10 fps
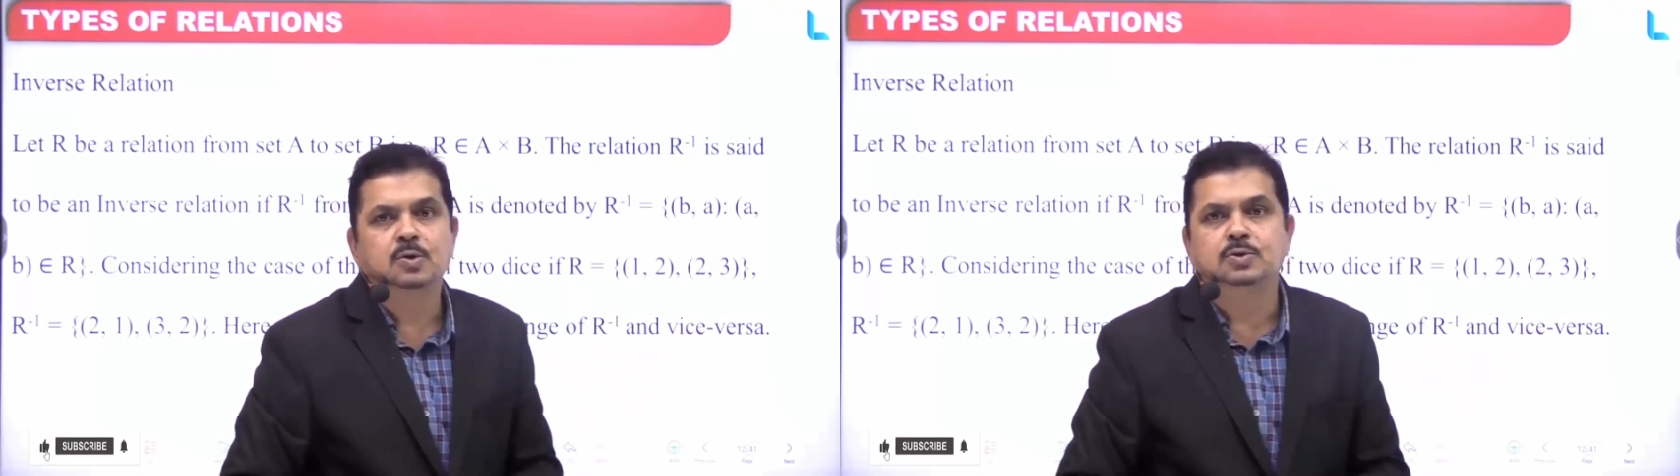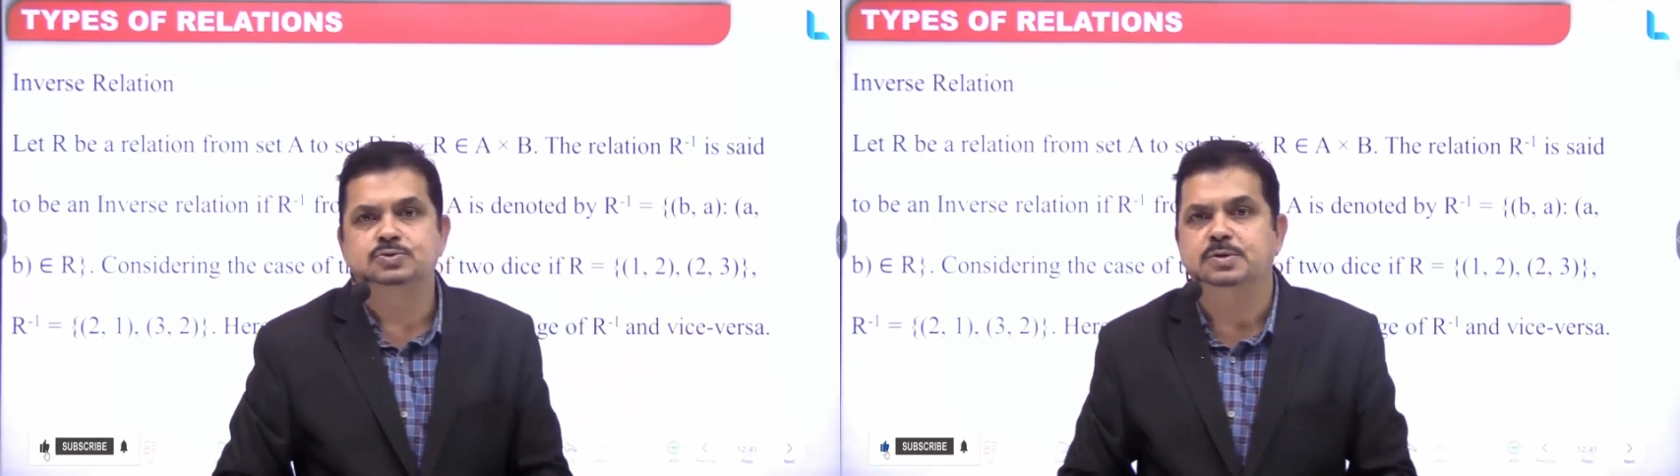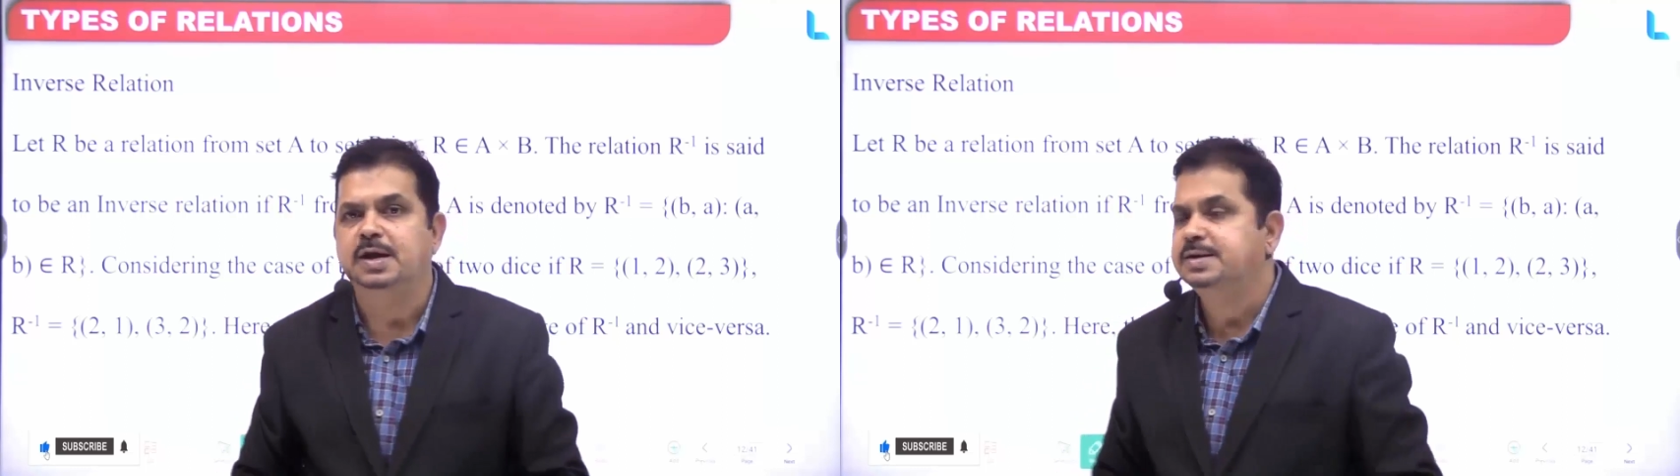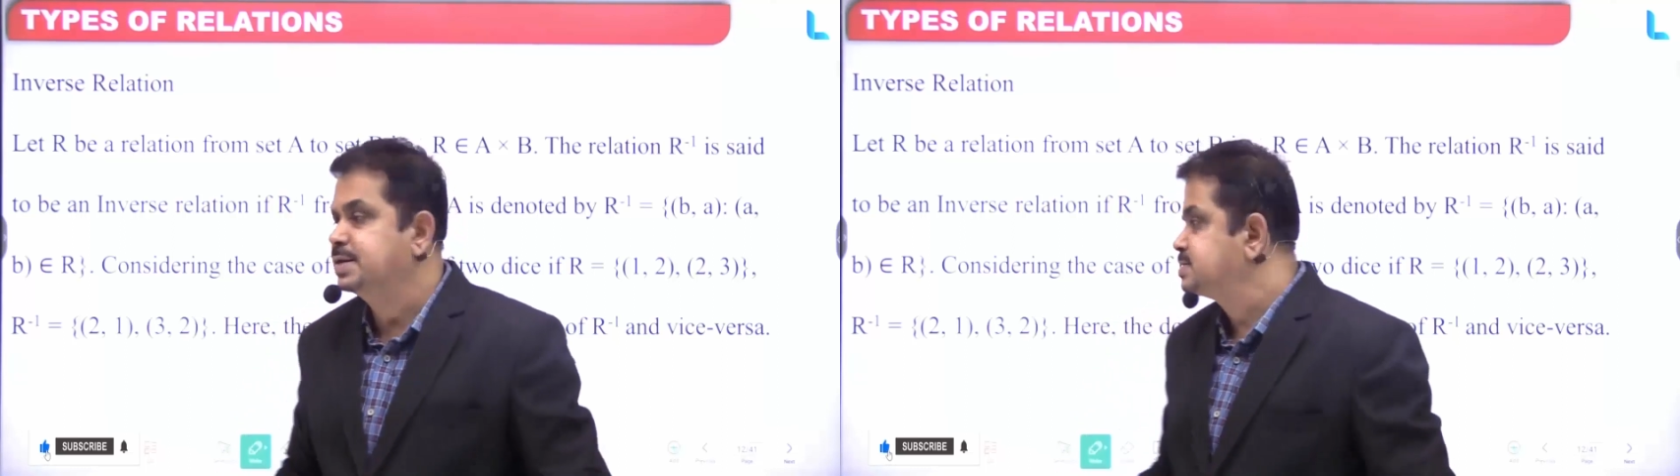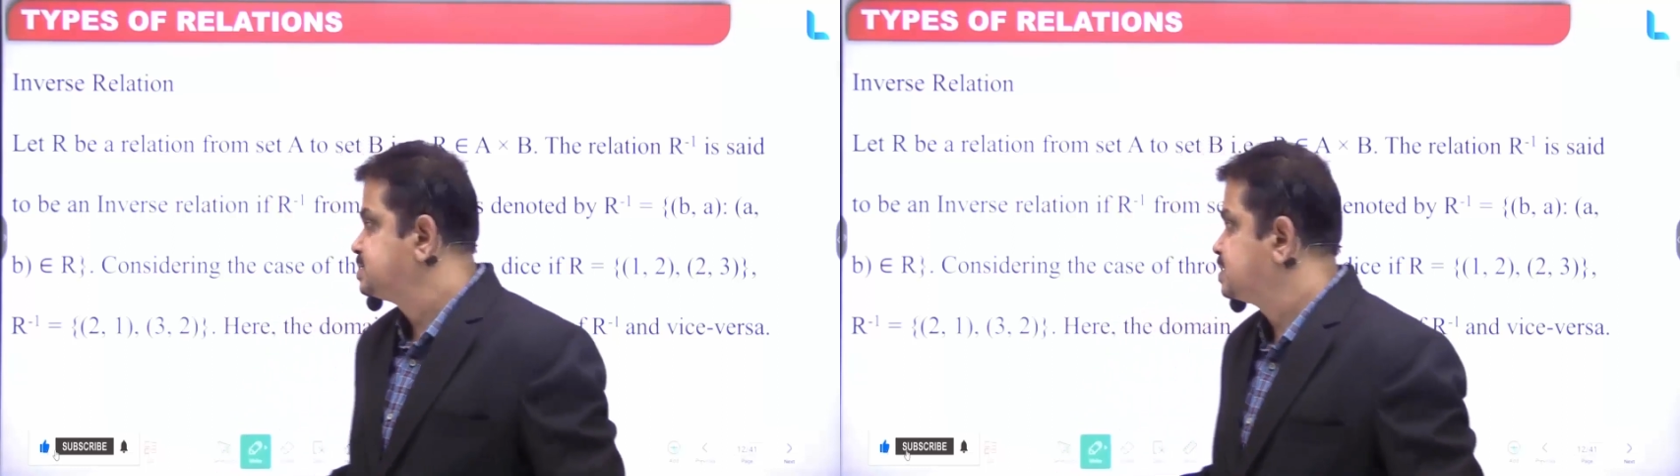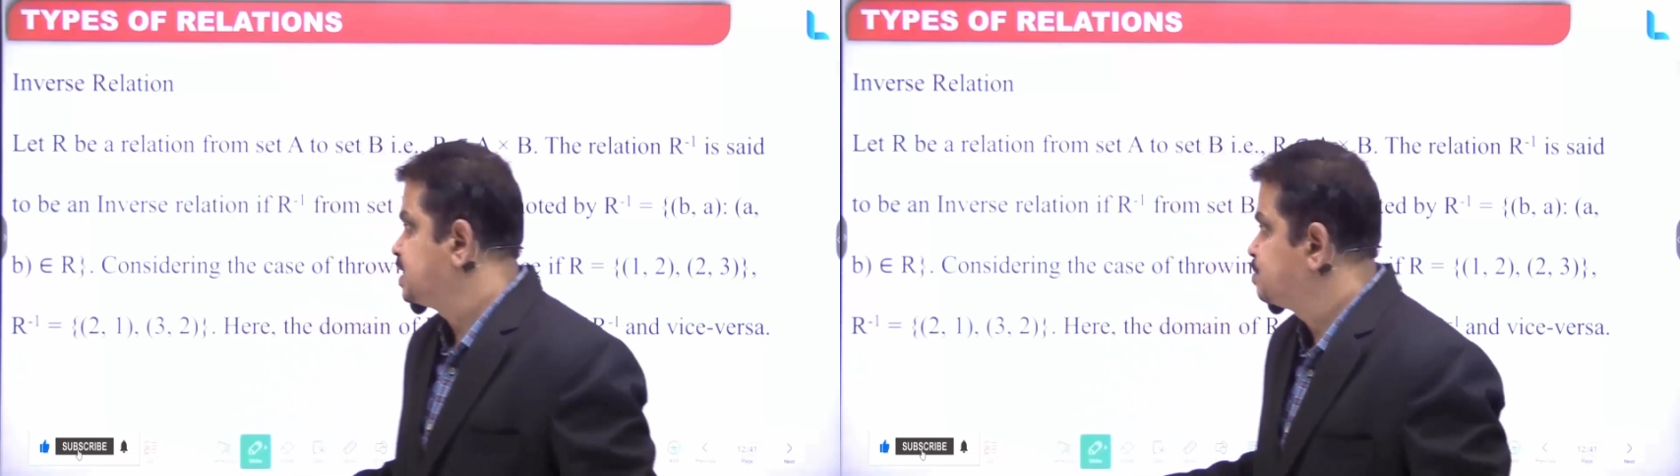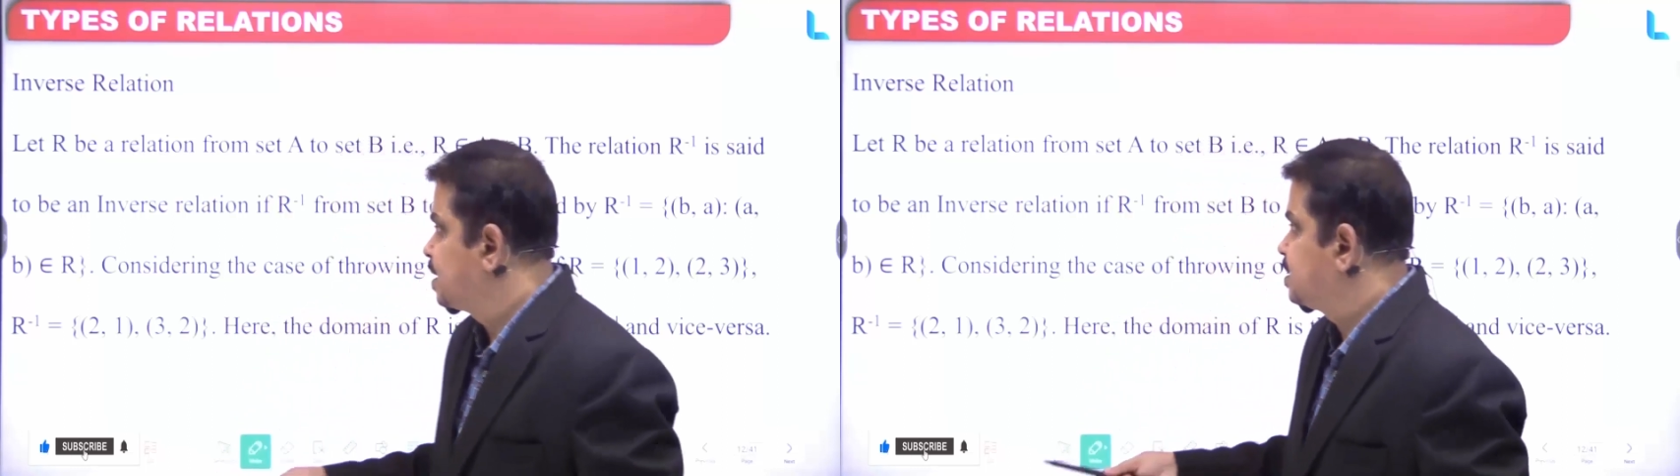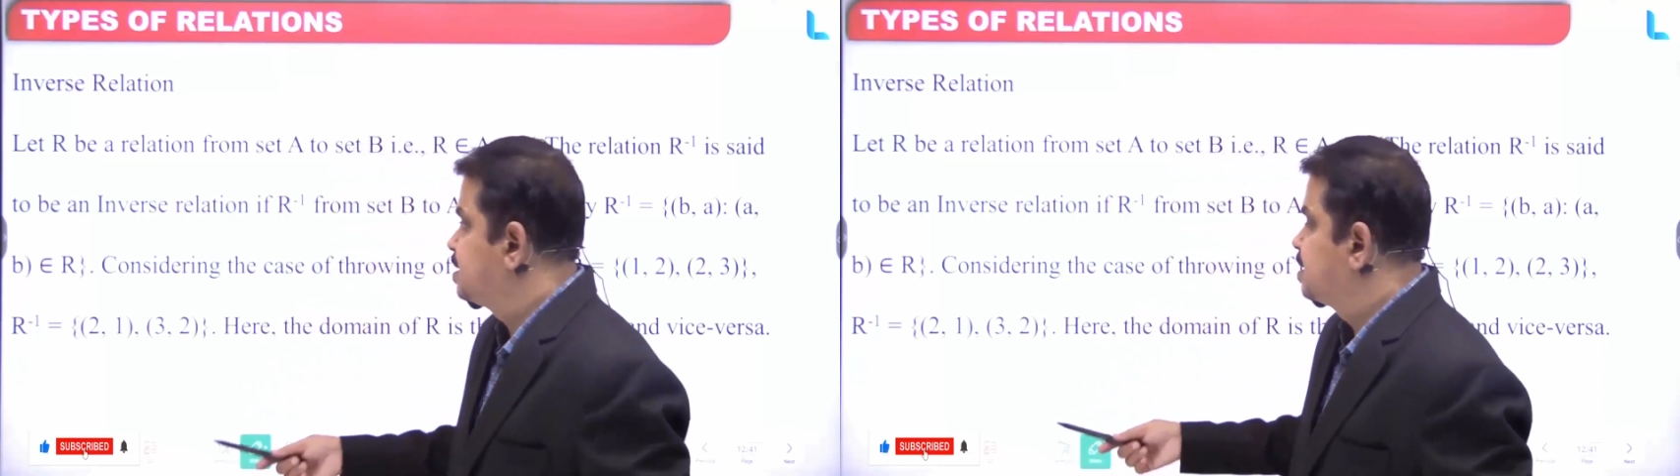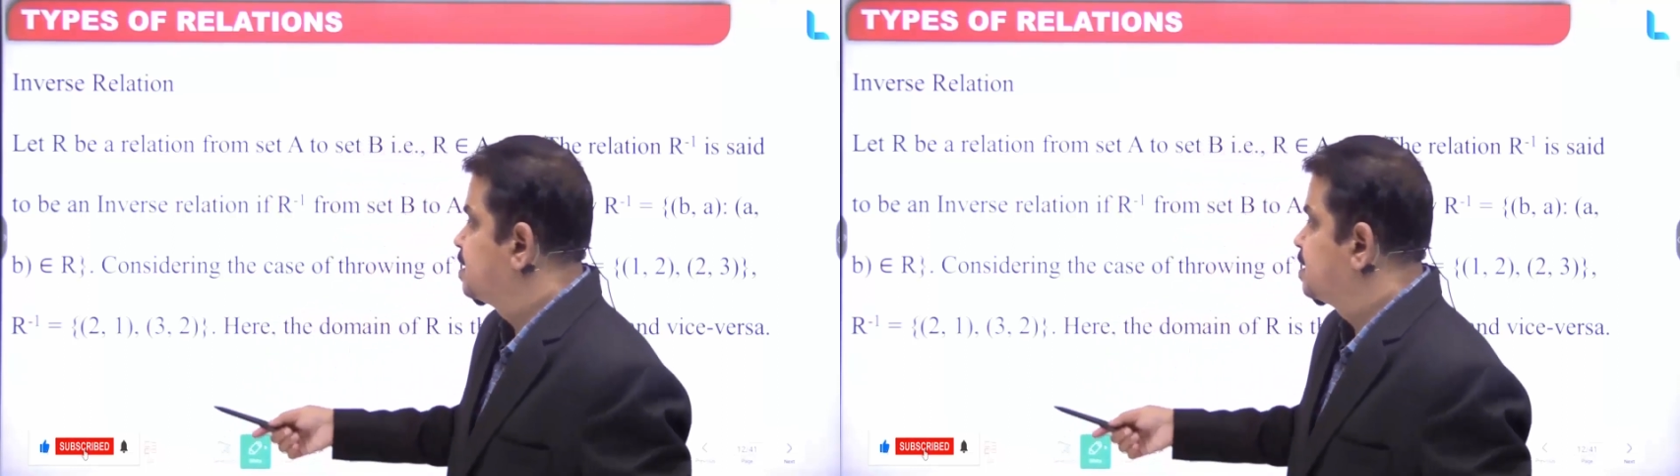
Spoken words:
So that is nothing but